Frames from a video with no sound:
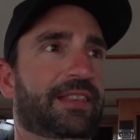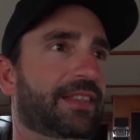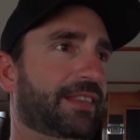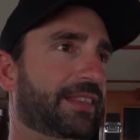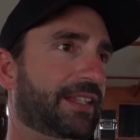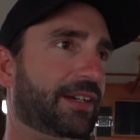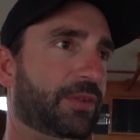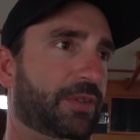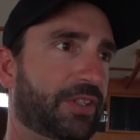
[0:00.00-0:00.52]

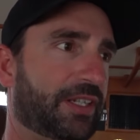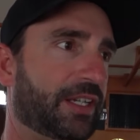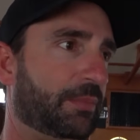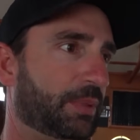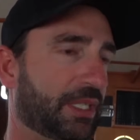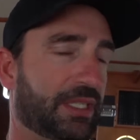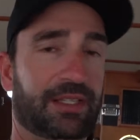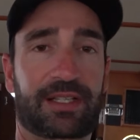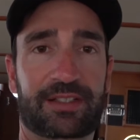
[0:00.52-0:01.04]
There was a
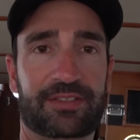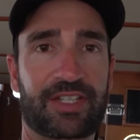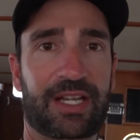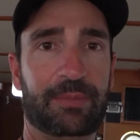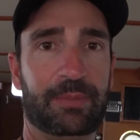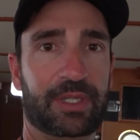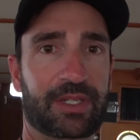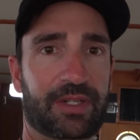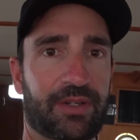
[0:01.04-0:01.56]
company a long
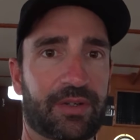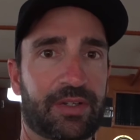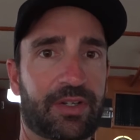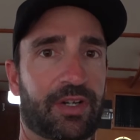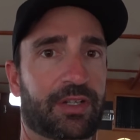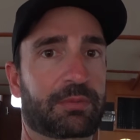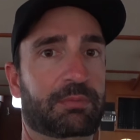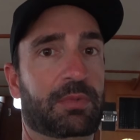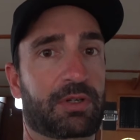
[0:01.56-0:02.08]
time ago
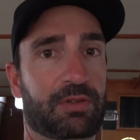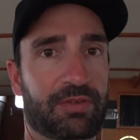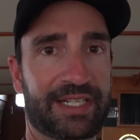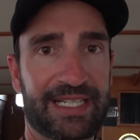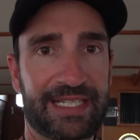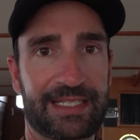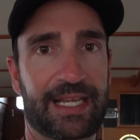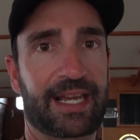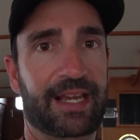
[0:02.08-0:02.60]
called
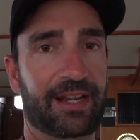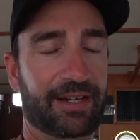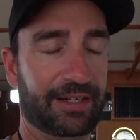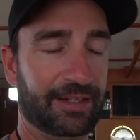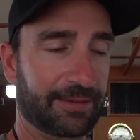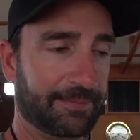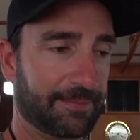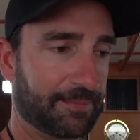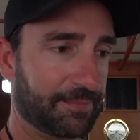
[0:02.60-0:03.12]

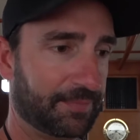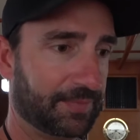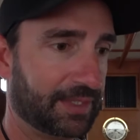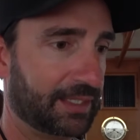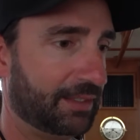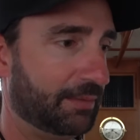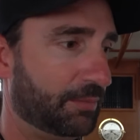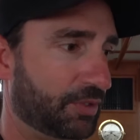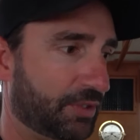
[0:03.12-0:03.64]
Marinaire,
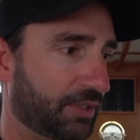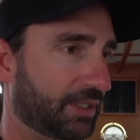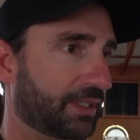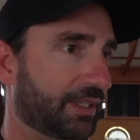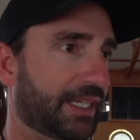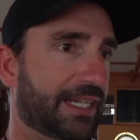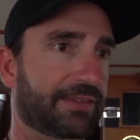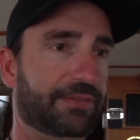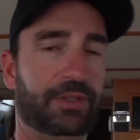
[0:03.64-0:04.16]
and I'm sure a
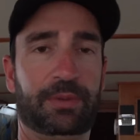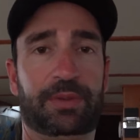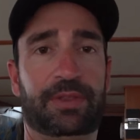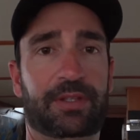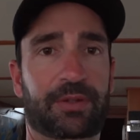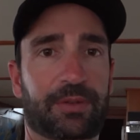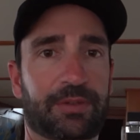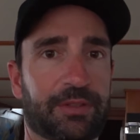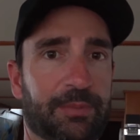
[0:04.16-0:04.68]
lot of you with
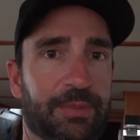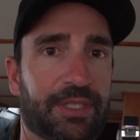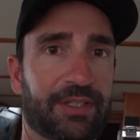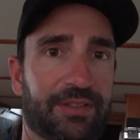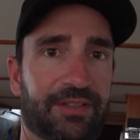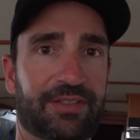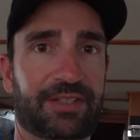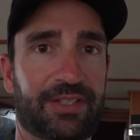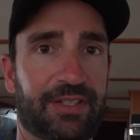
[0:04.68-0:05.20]
the older
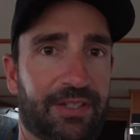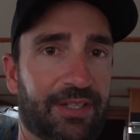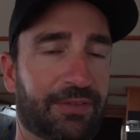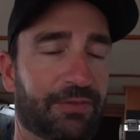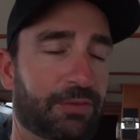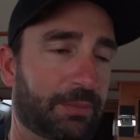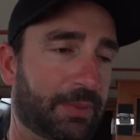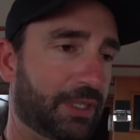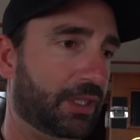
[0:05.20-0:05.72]
boats are
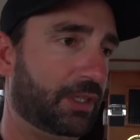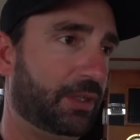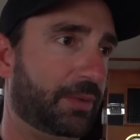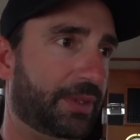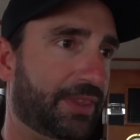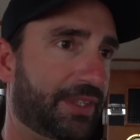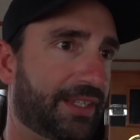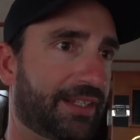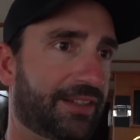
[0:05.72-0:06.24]
familiar
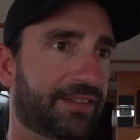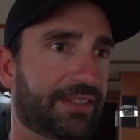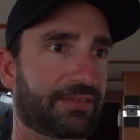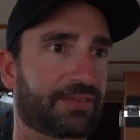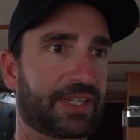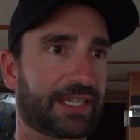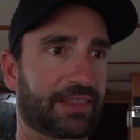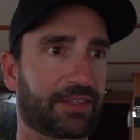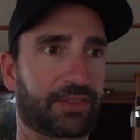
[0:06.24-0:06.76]
with these.
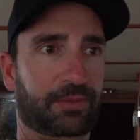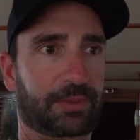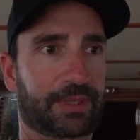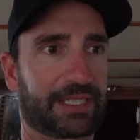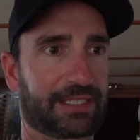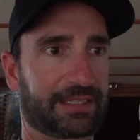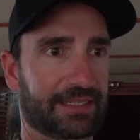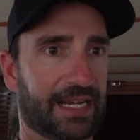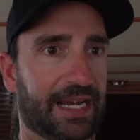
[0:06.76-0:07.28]
They've got the
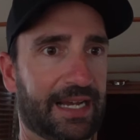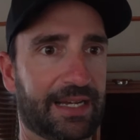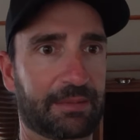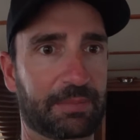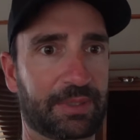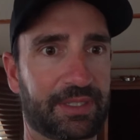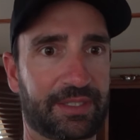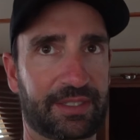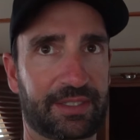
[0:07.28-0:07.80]
3
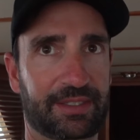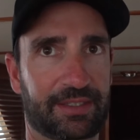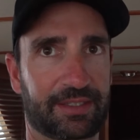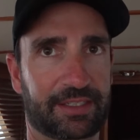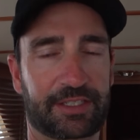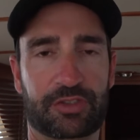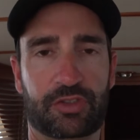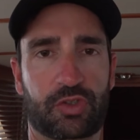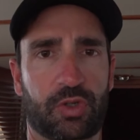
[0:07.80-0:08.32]
knob
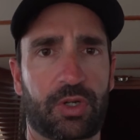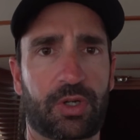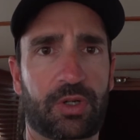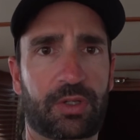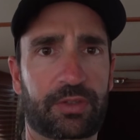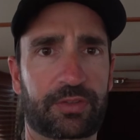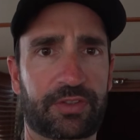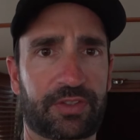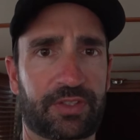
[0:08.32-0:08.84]

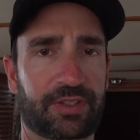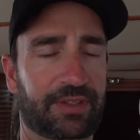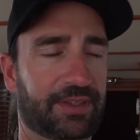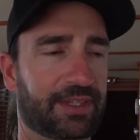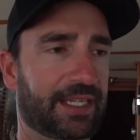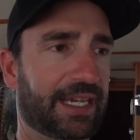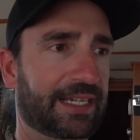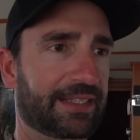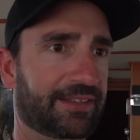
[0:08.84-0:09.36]
controls
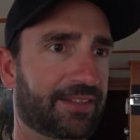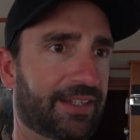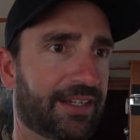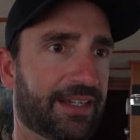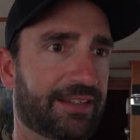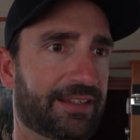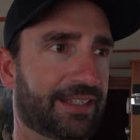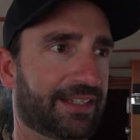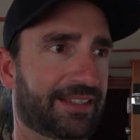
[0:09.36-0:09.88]
that,
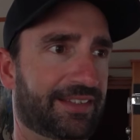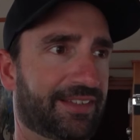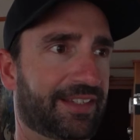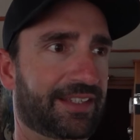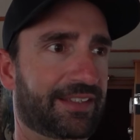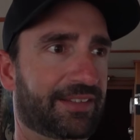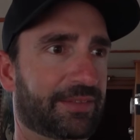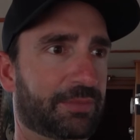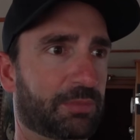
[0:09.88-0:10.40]
and it
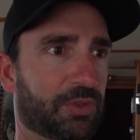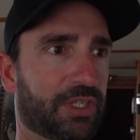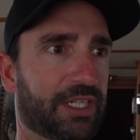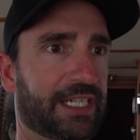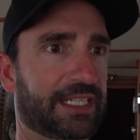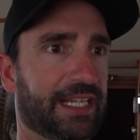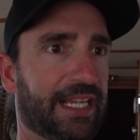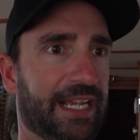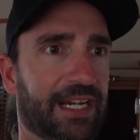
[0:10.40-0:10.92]
says
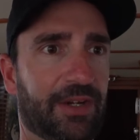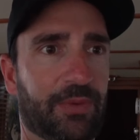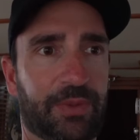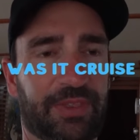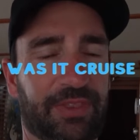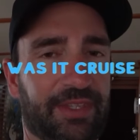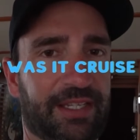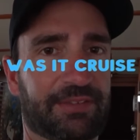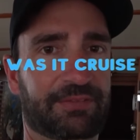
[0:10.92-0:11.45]
Marinaire
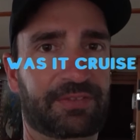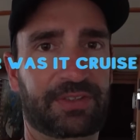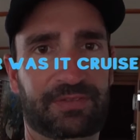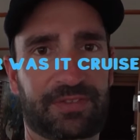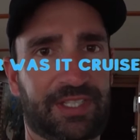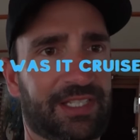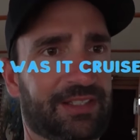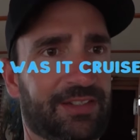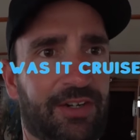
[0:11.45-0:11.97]
with like
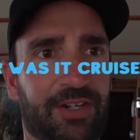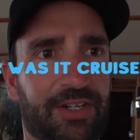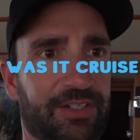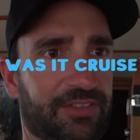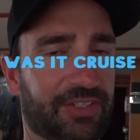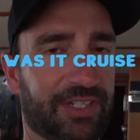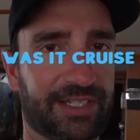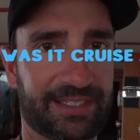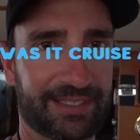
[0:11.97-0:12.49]
15
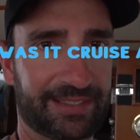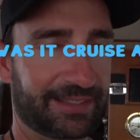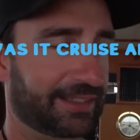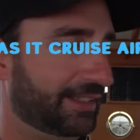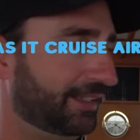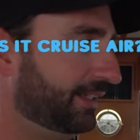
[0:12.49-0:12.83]
R's on it.